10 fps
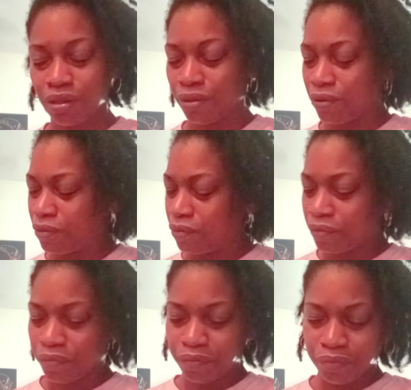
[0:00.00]

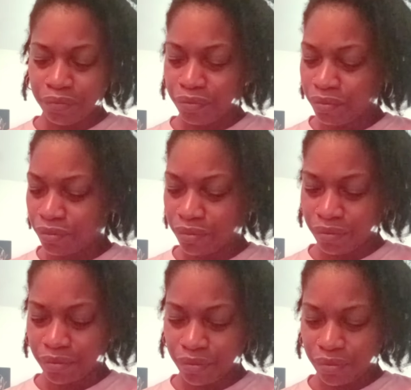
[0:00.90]

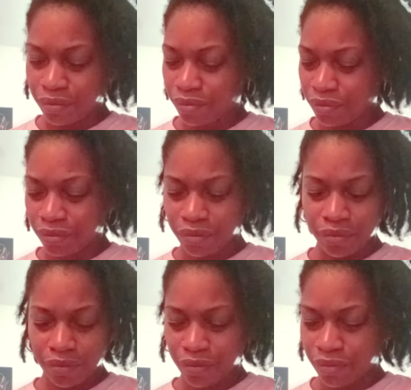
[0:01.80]

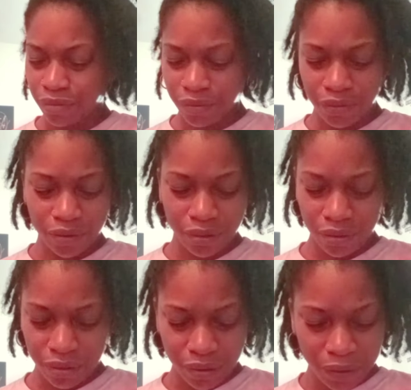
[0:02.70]

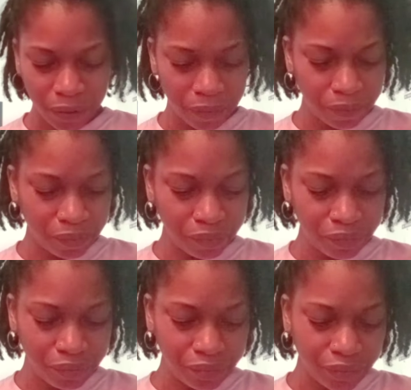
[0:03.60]

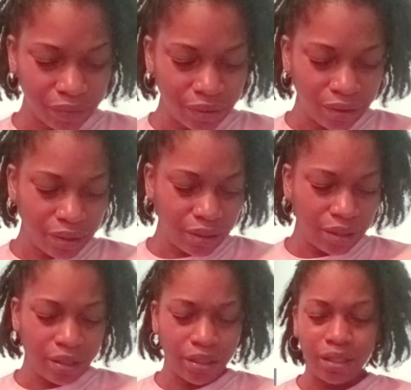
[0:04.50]

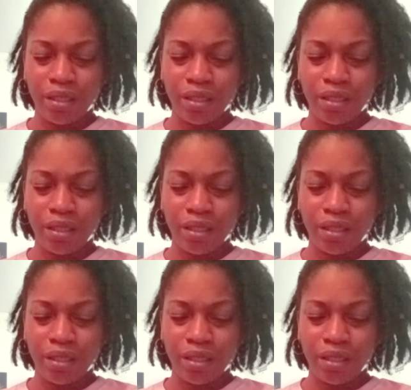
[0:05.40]
Nothing is said.